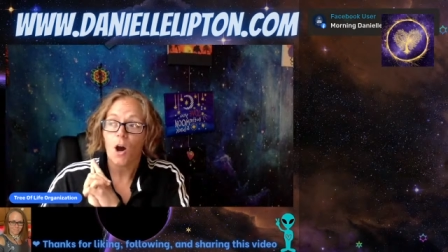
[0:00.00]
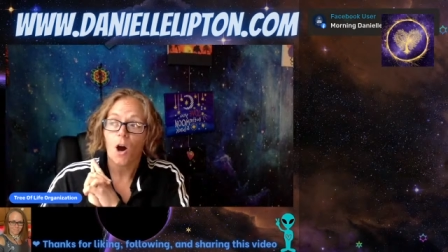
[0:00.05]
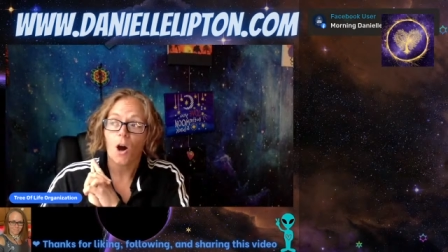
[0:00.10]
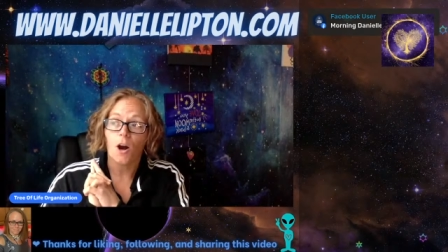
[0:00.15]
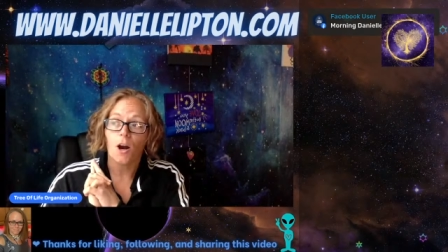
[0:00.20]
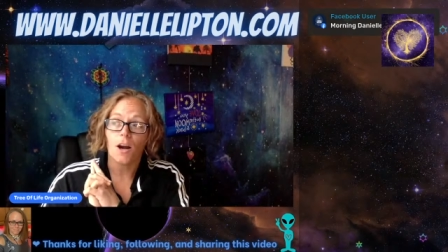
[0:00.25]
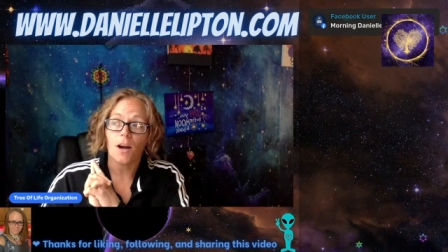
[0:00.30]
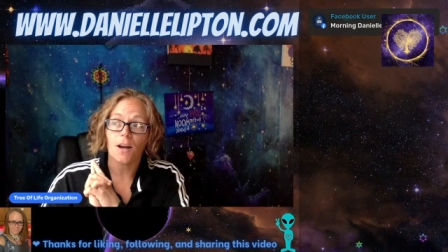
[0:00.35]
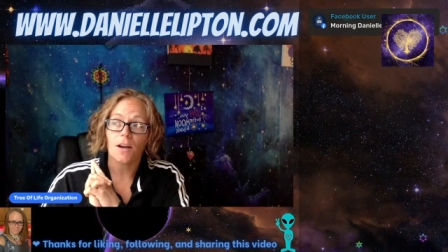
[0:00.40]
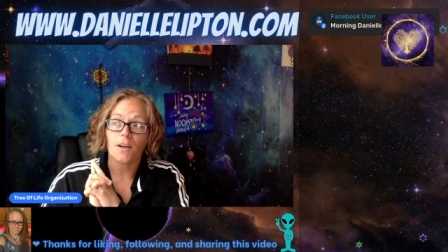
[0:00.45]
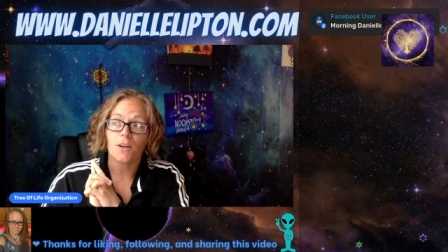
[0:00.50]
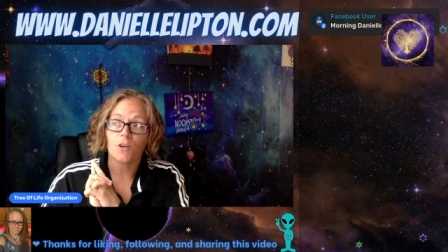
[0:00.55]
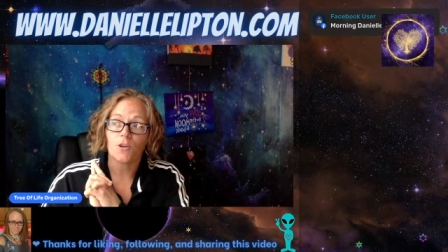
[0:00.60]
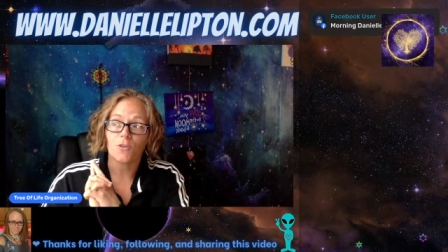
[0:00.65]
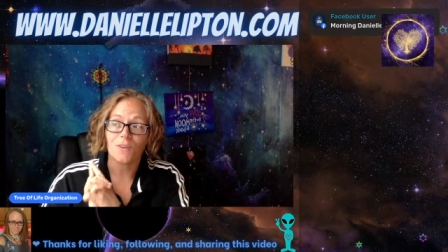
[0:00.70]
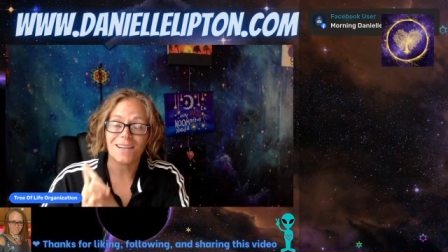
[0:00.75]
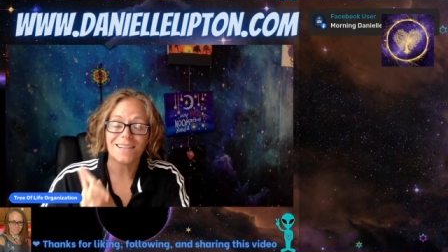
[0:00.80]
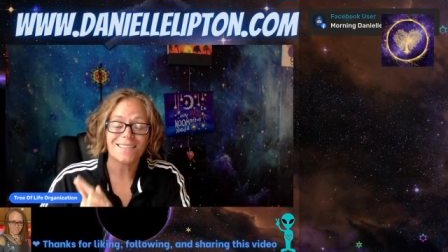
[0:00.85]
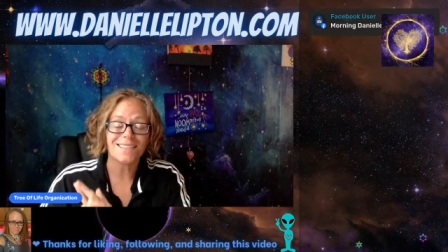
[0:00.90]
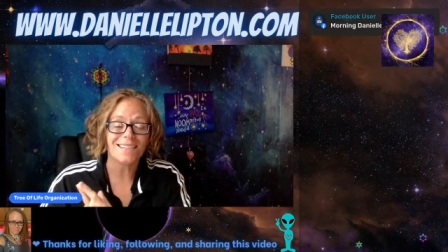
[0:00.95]
are
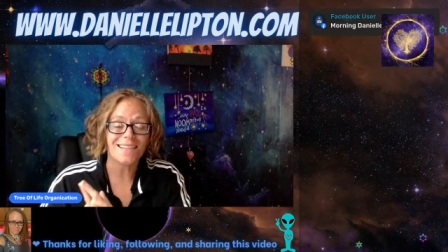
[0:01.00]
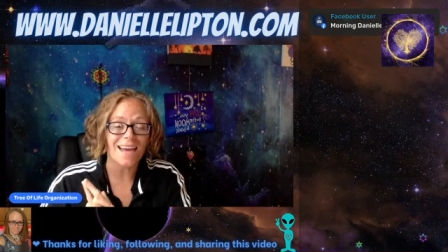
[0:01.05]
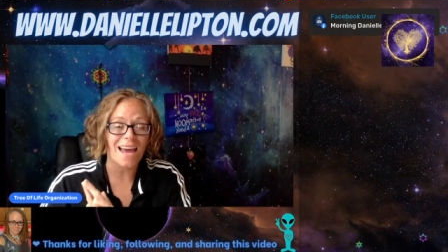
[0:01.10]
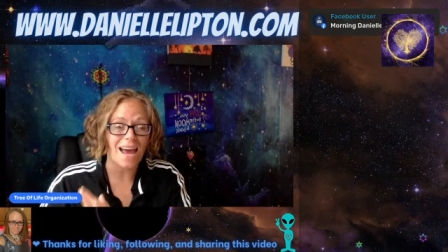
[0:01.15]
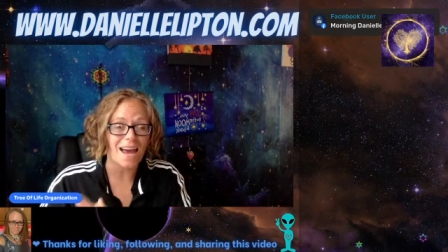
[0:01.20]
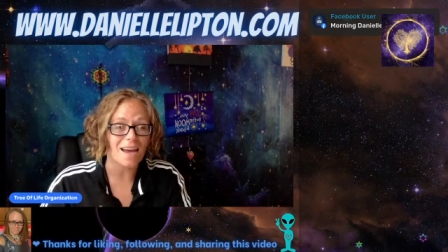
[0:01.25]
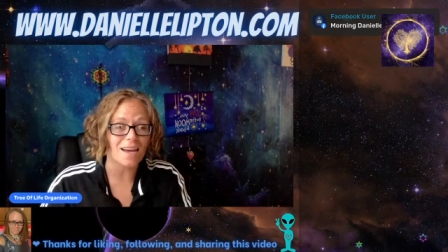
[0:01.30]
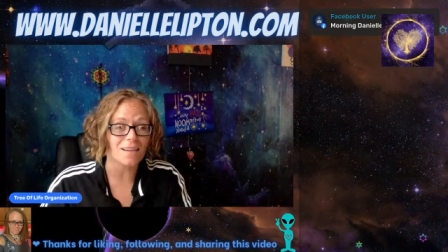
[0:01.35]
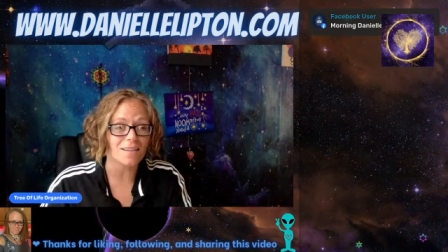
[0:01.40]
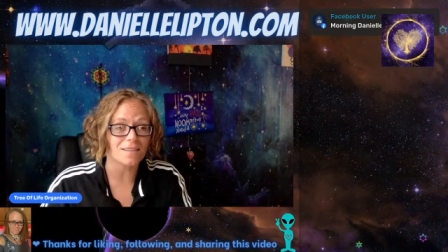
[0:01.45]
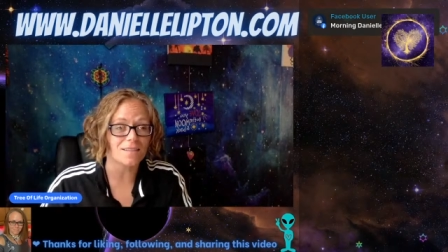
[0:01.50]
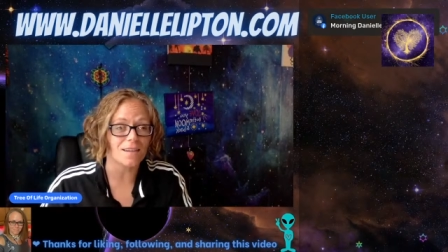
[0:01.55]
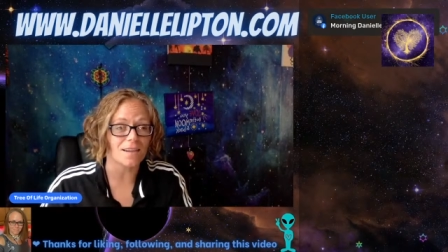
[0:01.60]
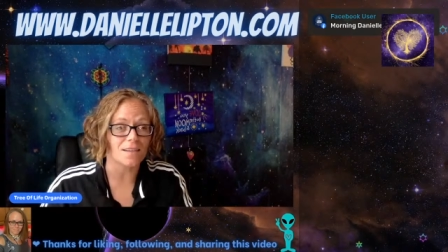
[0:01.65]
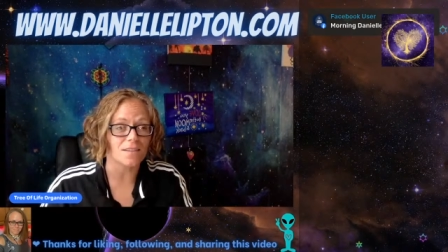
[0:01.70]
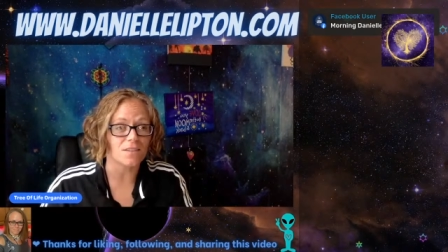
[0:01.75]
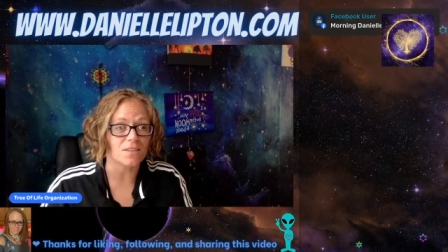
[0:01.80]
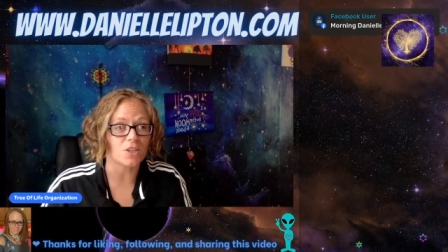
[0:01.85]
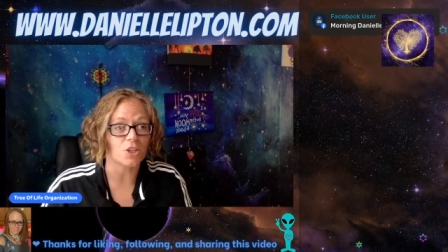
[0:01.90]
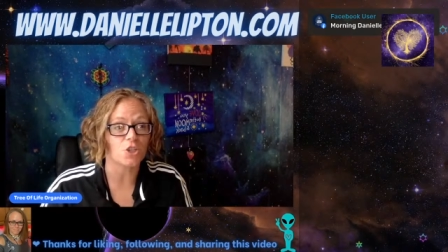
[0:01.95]
granting
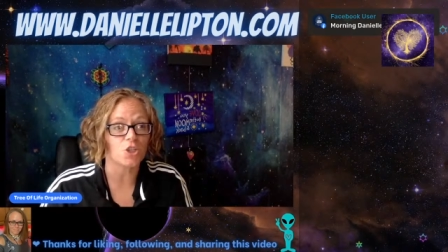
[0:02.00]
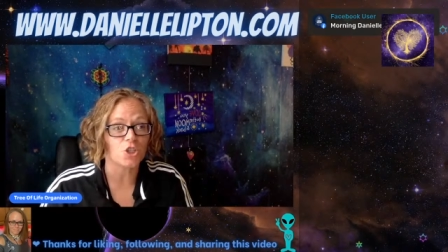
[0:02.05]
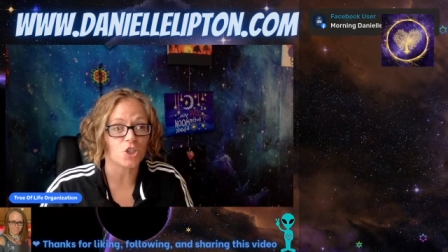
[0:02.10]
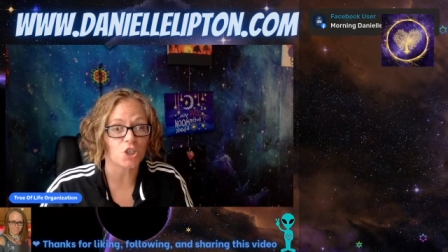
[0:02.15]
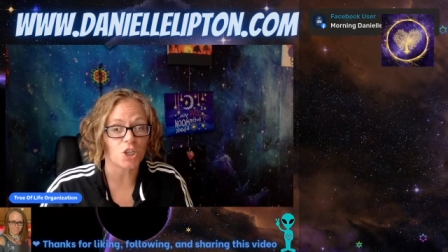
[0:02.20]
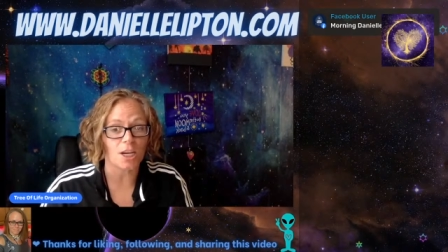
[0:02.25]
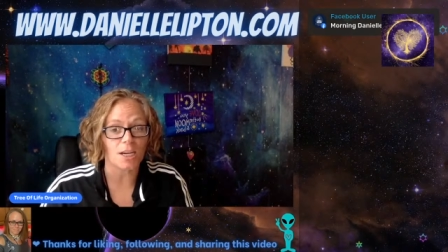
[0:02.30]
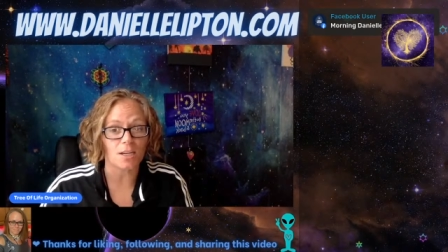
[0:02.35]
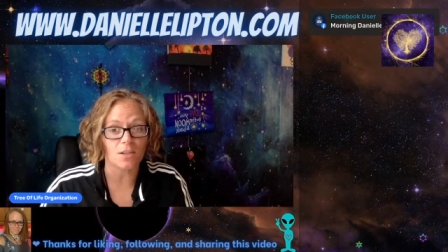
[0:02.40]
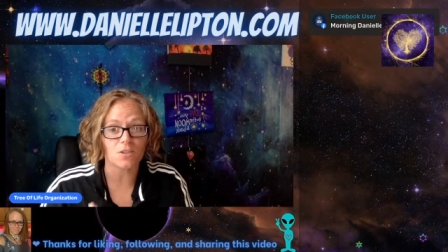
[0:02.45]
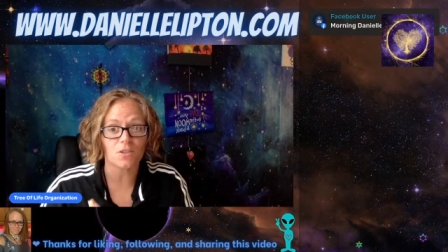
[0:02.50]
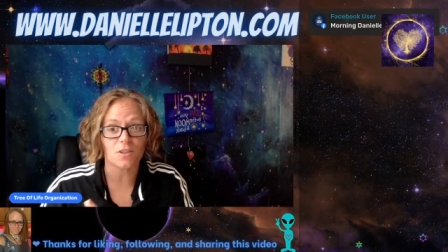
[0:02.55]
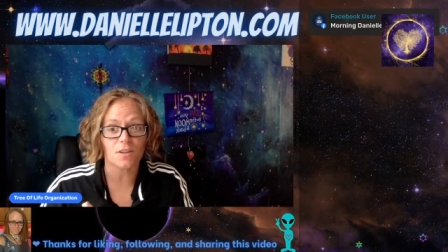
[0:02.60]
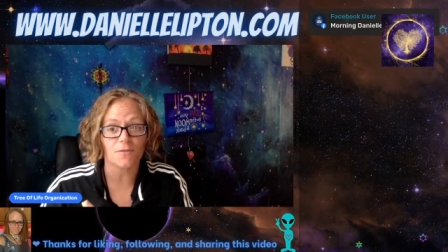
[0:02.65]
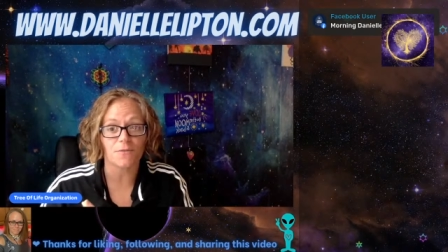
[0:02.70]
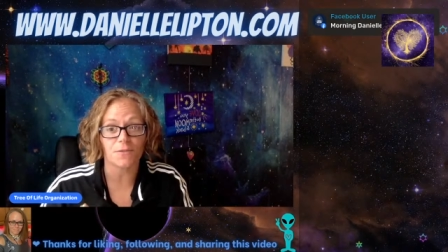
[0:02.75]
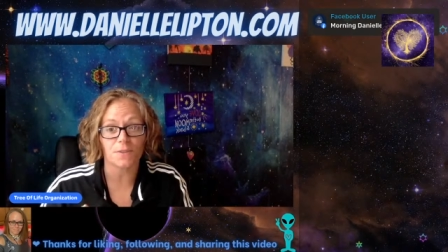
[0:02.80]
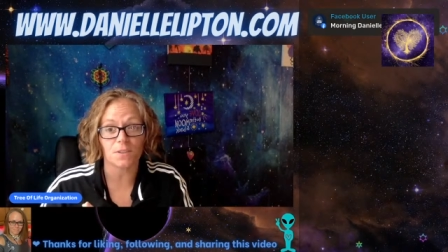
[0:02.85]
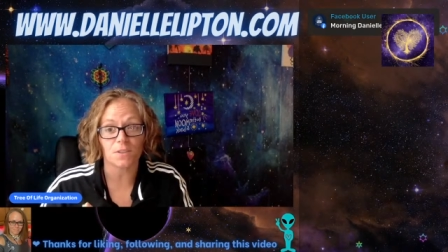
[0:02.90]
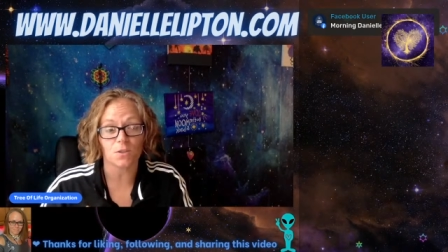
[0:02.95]
access to change
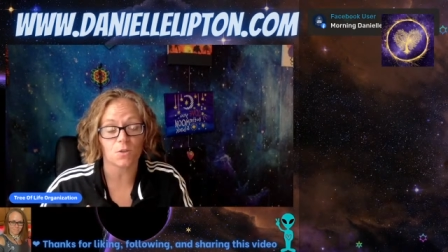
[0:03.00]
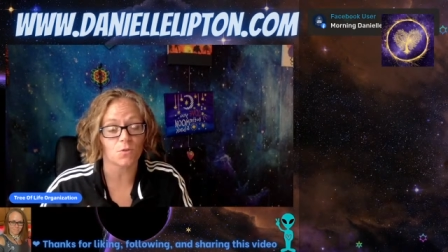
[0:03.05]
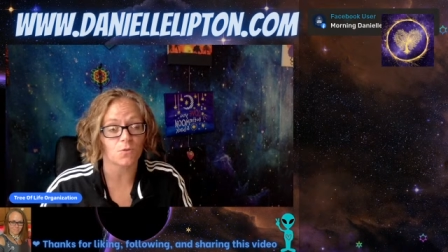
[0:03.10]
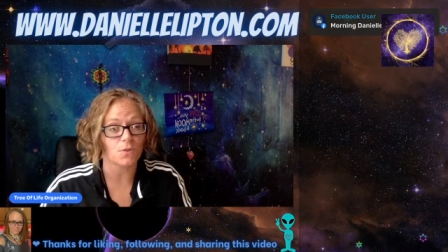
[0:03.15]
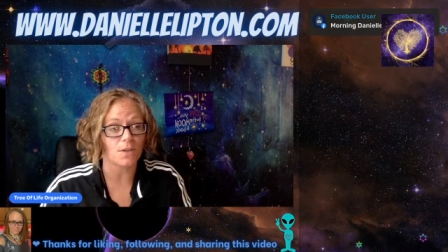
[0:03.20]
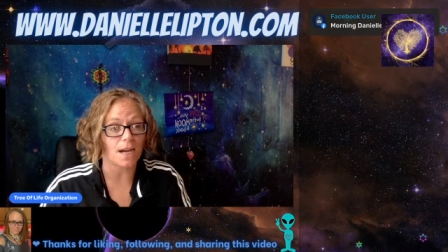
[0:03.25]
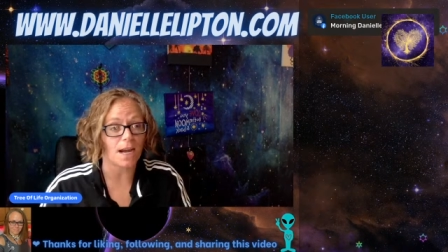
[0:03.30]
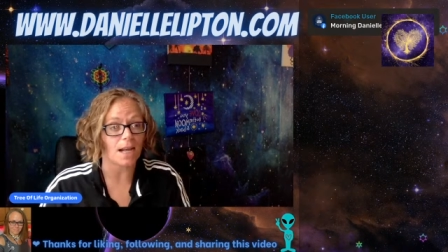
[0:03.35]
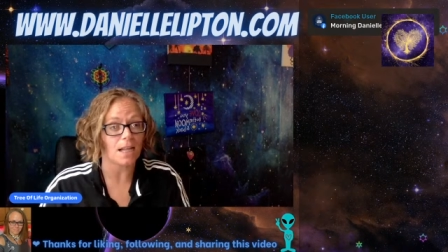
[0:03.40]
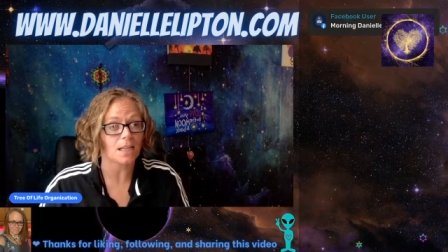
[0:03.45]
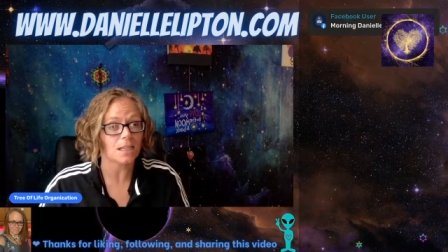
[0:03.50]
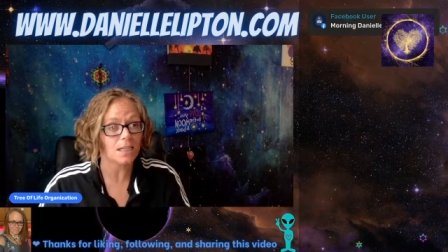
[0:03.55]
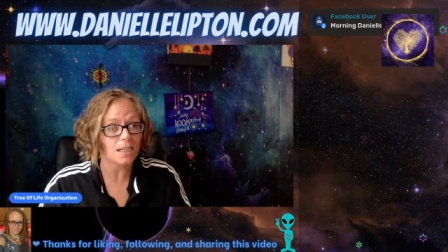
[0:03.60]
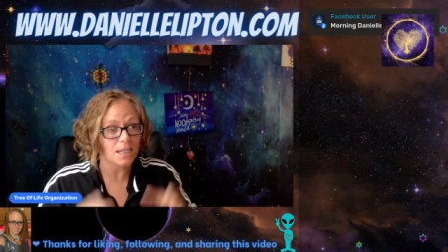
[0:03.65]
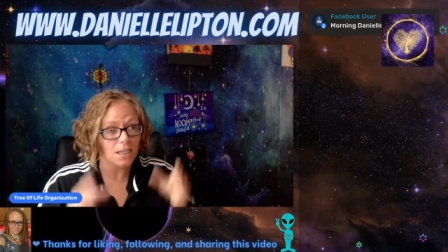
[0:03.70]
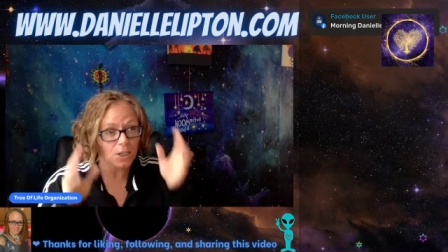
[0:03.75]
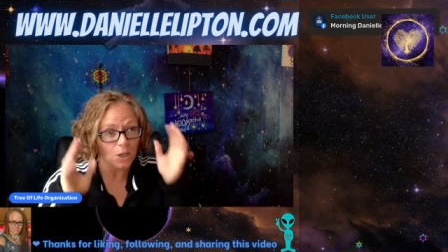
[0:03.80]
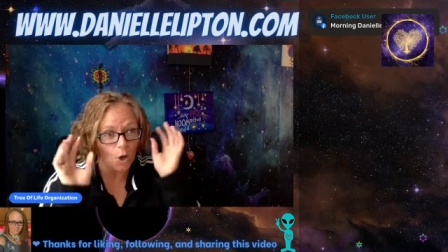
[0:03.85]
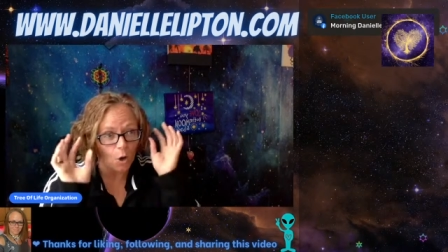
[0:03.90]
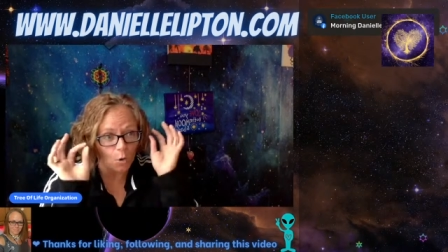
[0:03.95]
the physical
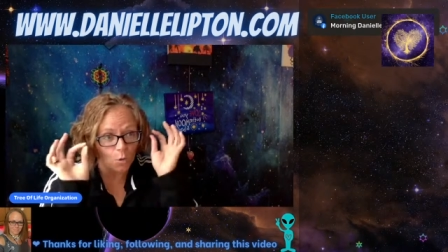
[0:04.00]
reality